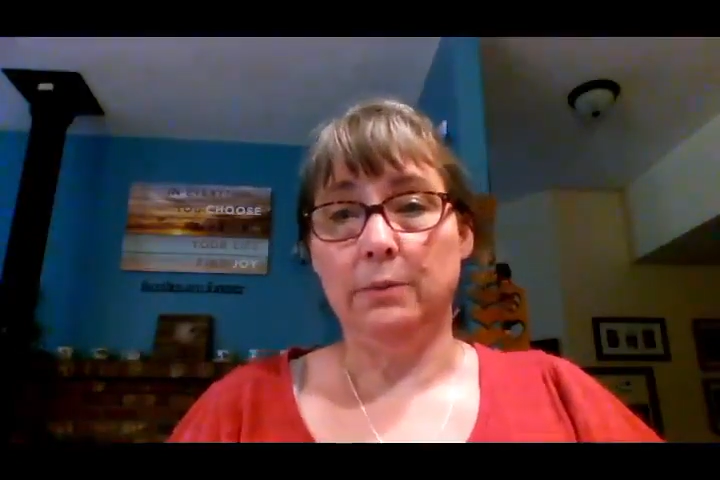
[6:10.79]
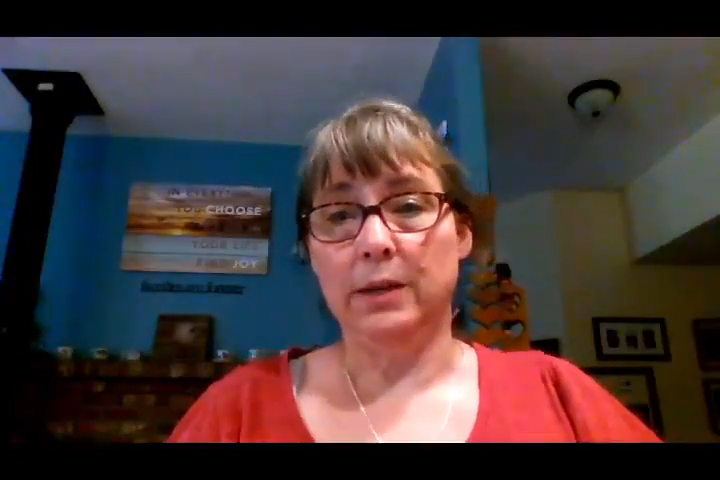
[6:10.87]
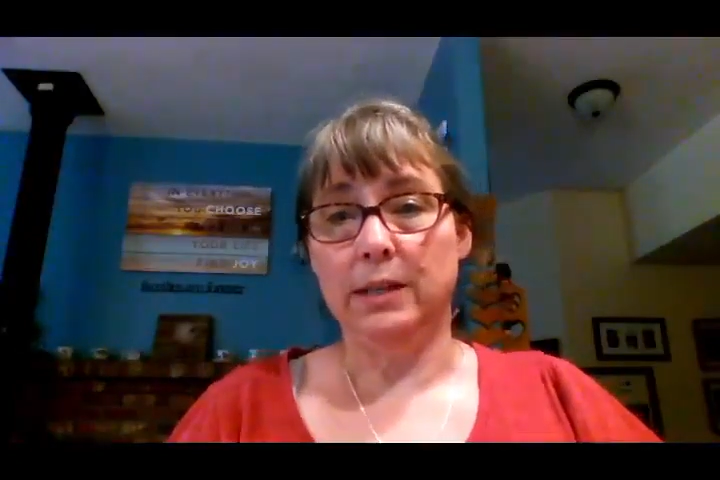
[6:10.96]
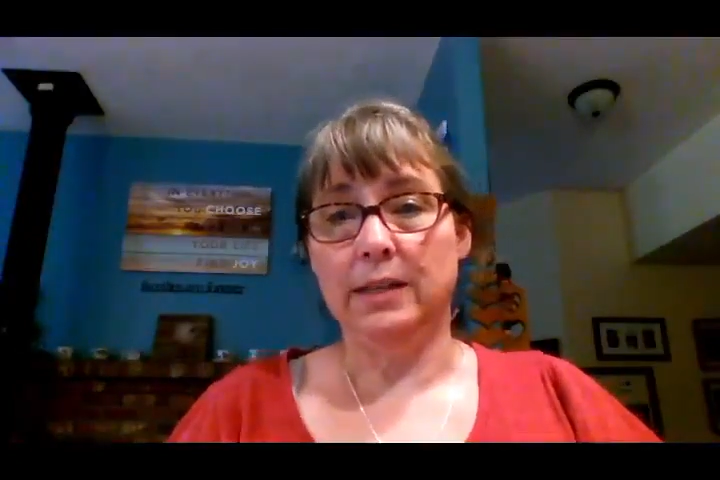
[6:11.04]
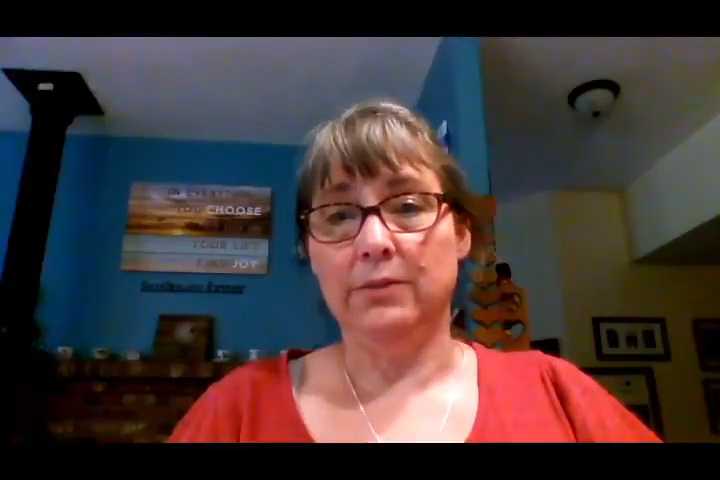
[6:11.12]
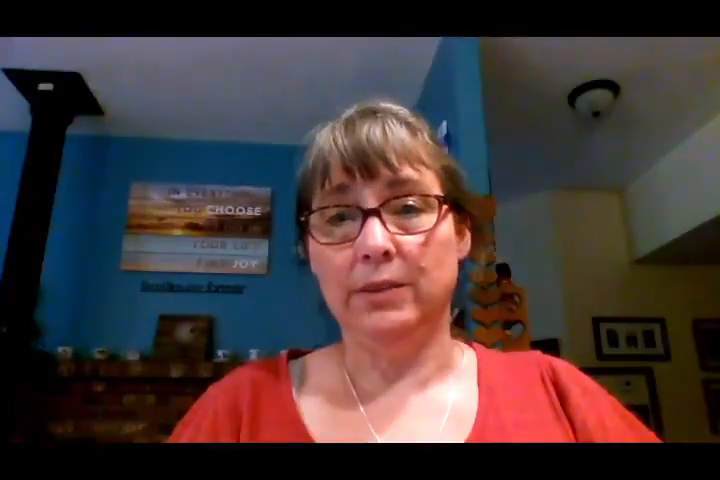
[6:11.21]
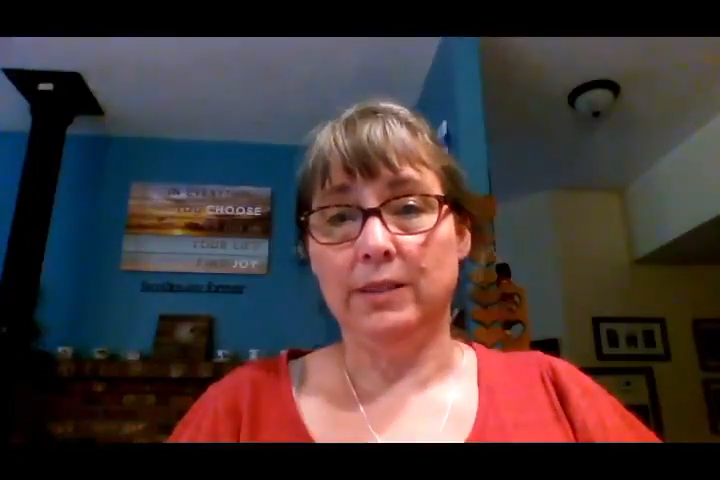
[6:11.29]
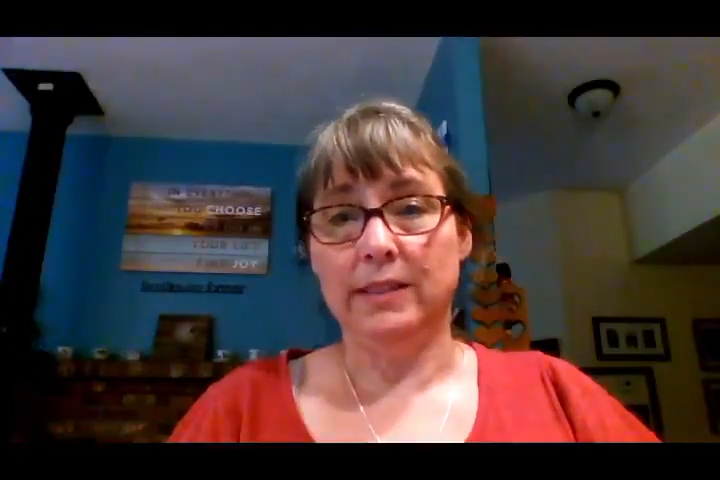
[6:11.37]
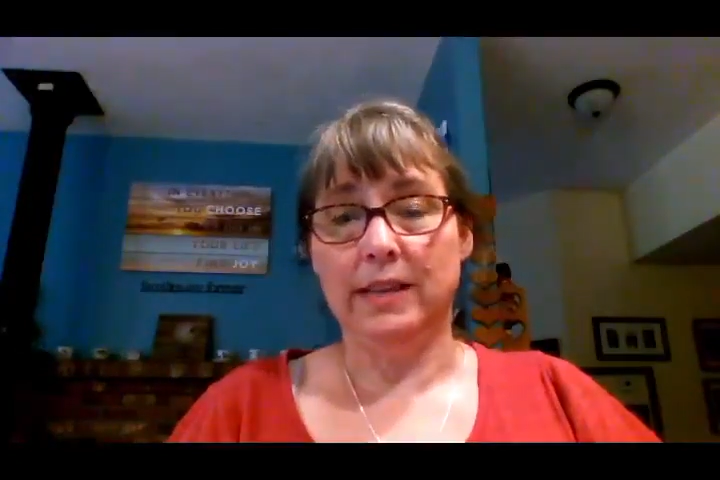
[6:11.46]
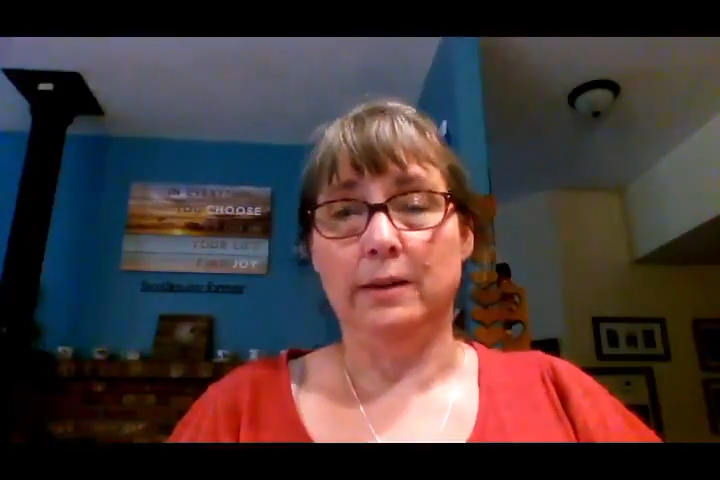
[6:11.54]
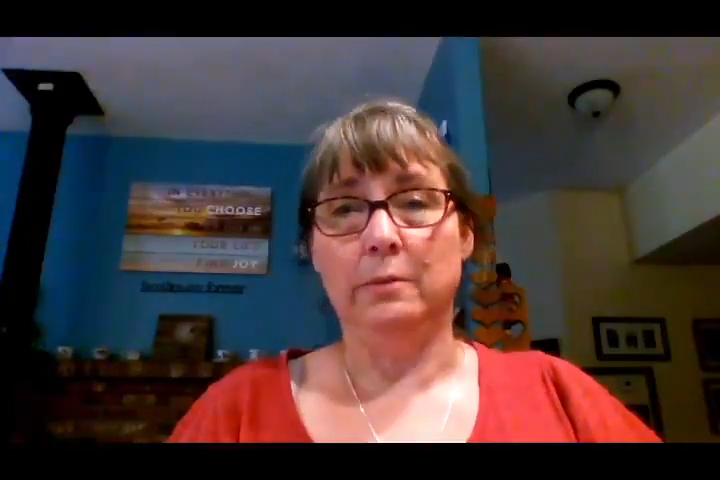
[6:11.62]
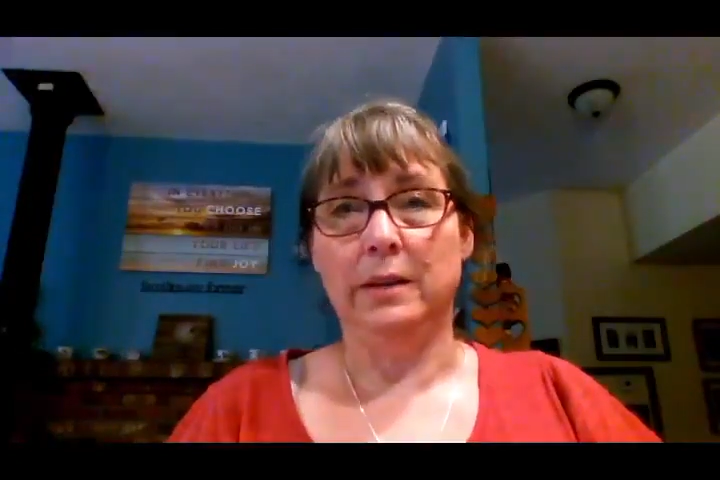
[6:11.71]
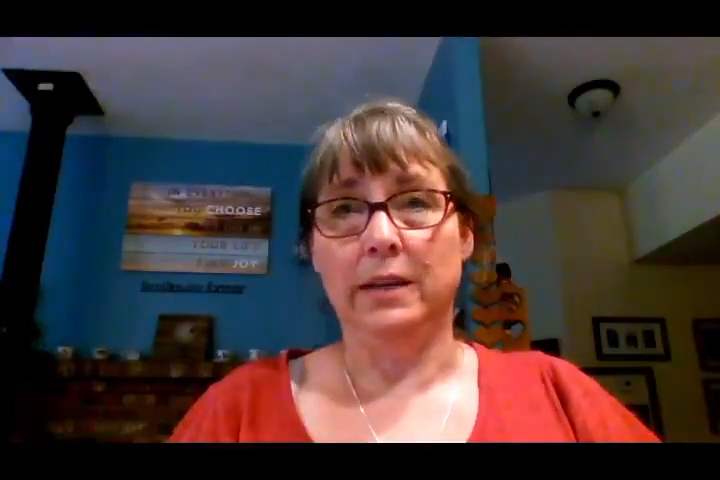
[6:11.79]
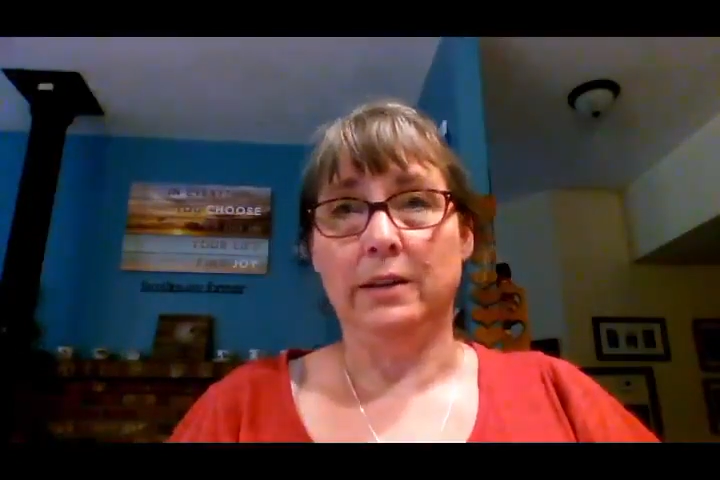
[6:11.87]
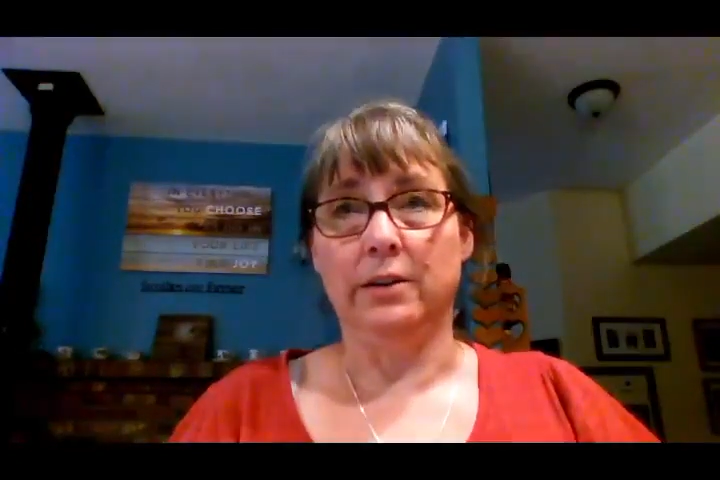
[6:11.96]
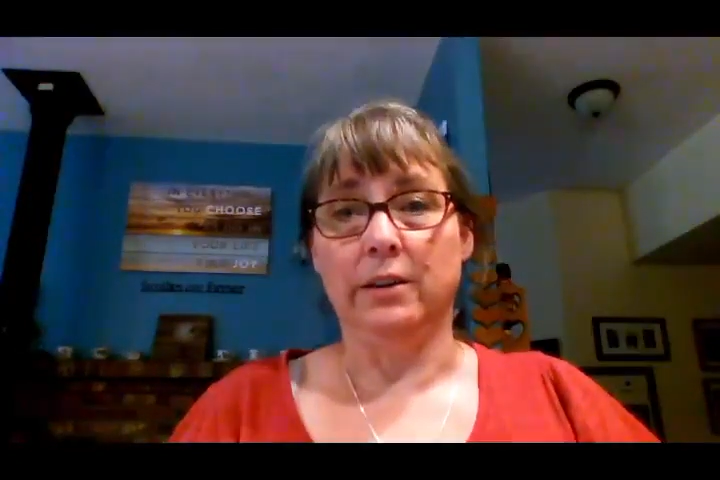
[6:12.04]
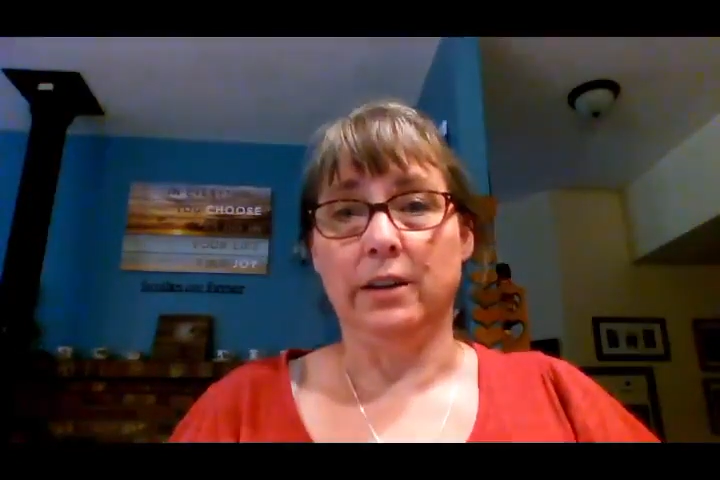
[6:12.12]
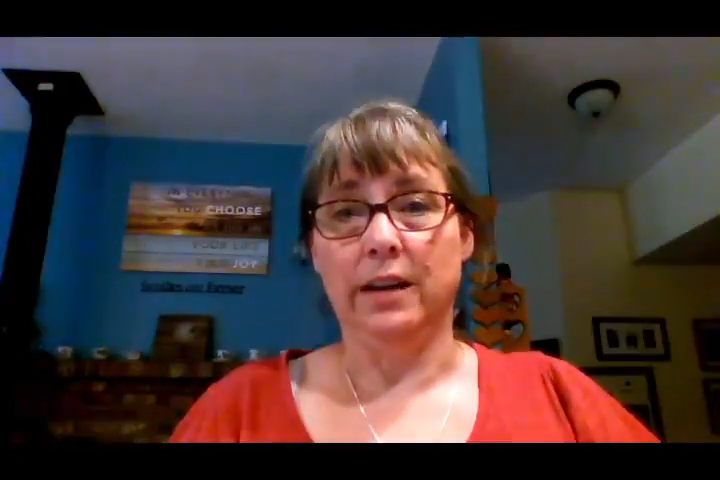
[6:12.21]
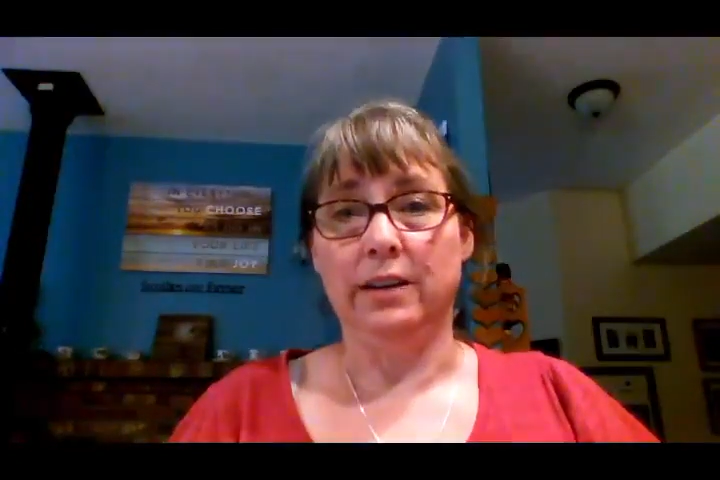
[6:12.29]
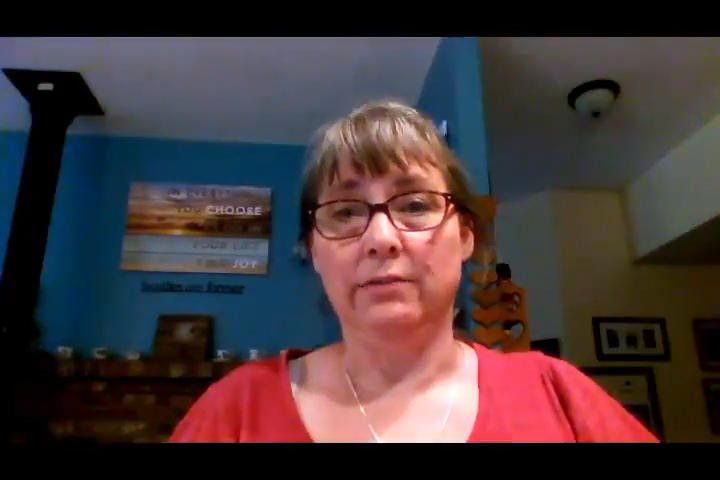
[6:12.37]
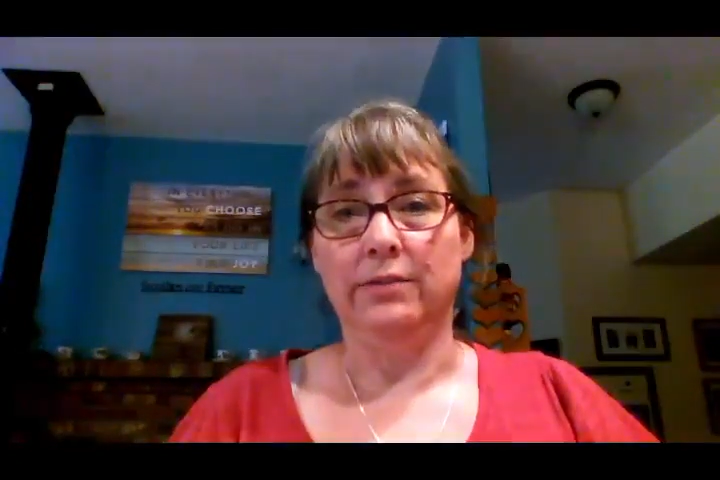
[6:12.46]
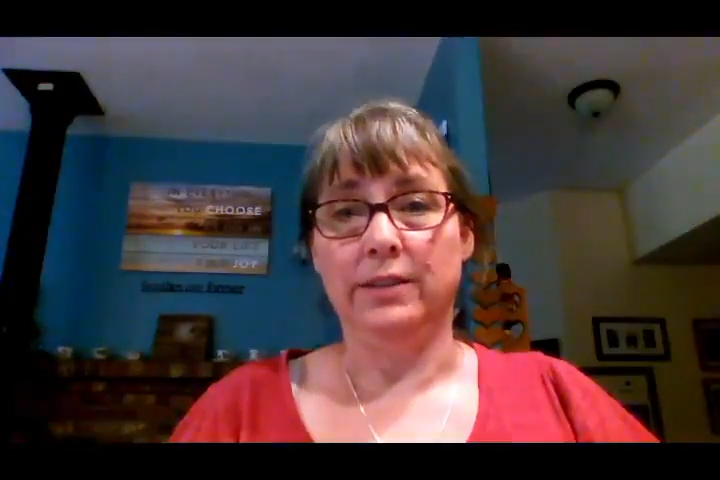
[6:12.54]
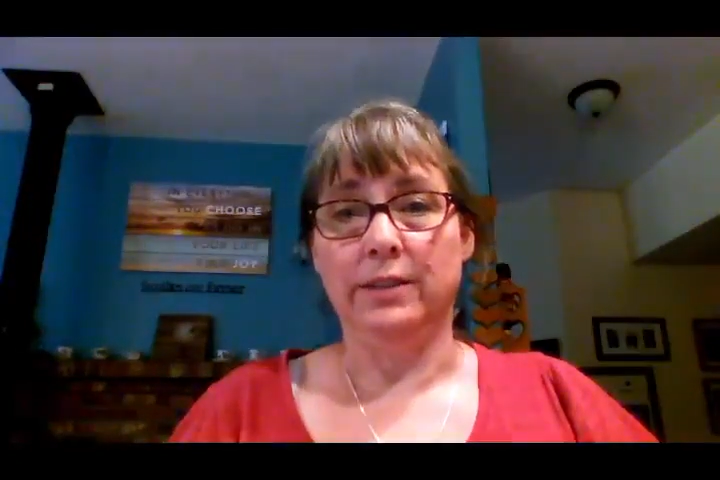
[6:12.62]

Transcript: what difference that'll make in our life.